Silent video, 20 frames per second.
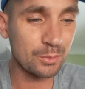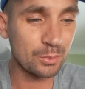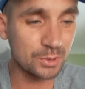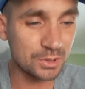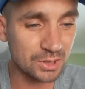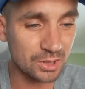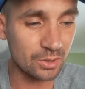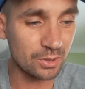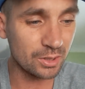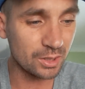
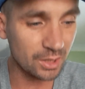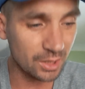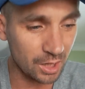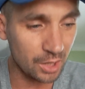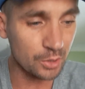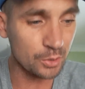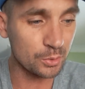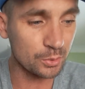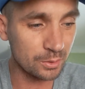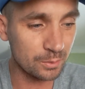was on a
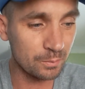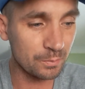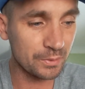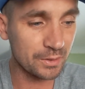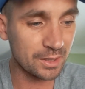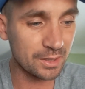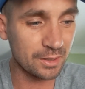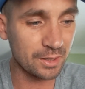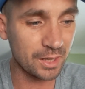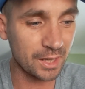loan
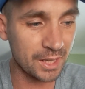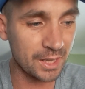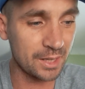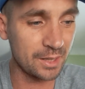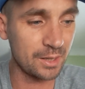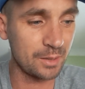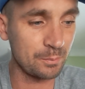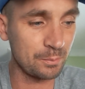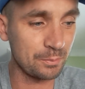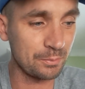
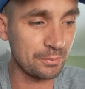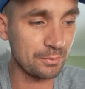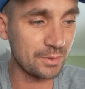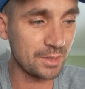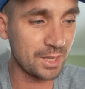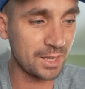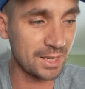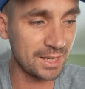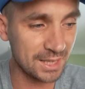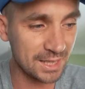
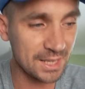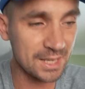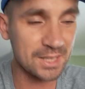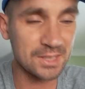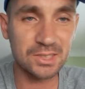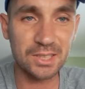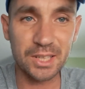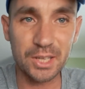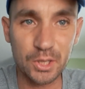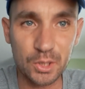um, at
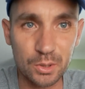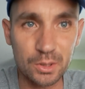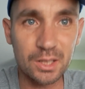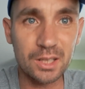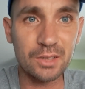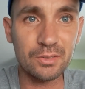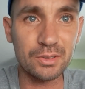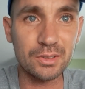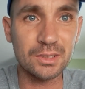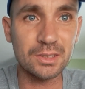Leeds and he could
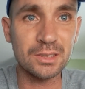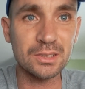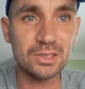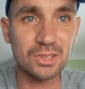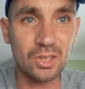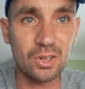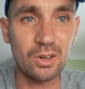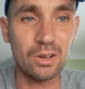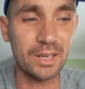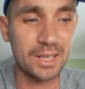even
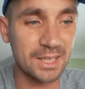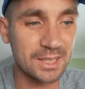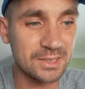start.